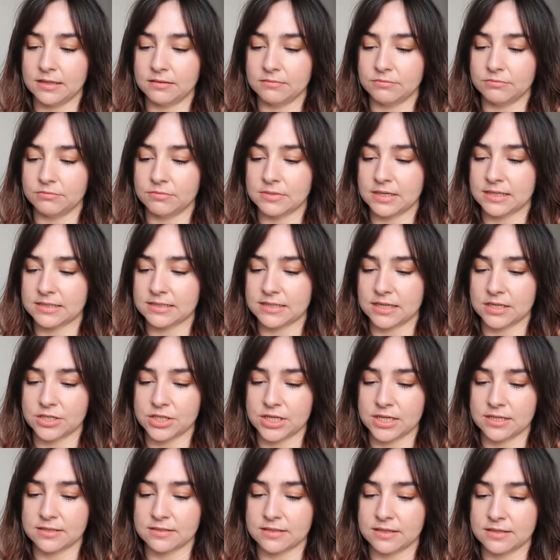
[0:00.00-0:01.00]
massage
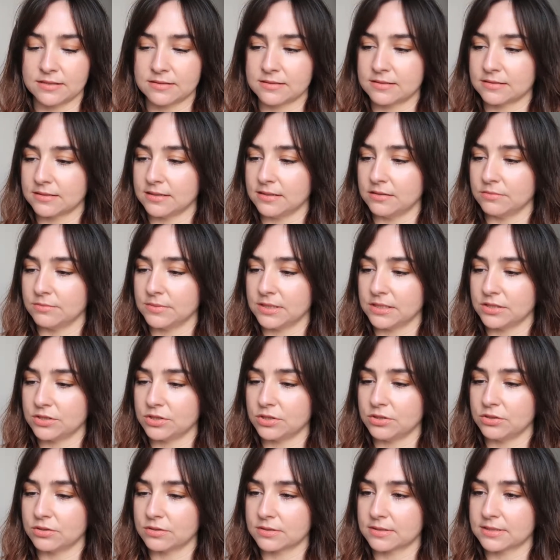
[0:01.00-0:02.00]
excess serum
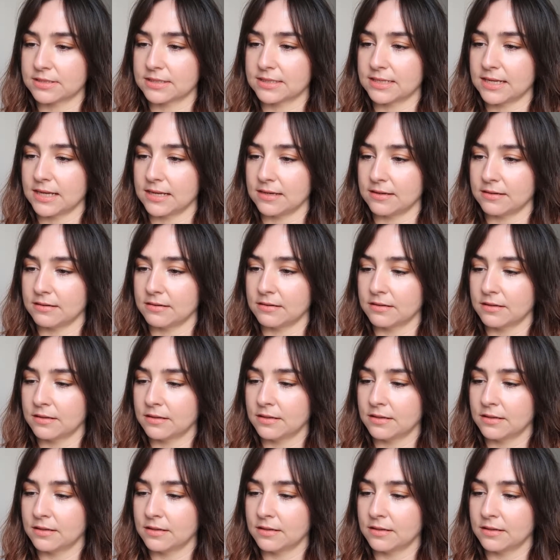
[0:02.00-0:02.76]
into your skin.